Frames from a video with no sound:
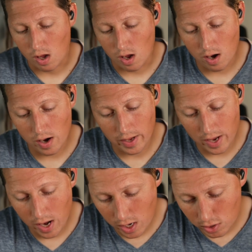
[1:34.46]
Alright,
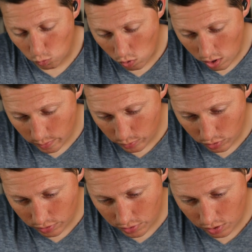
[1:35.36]
and one
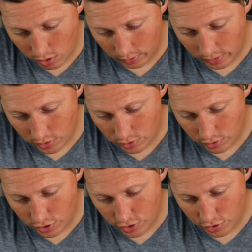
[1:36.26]
more song. Let's
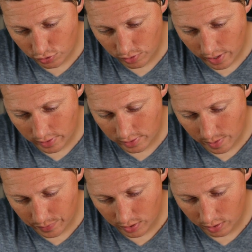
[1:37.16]
try
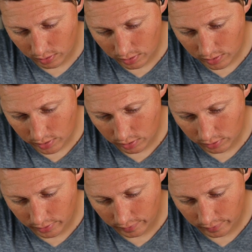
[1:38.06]
something a little bit.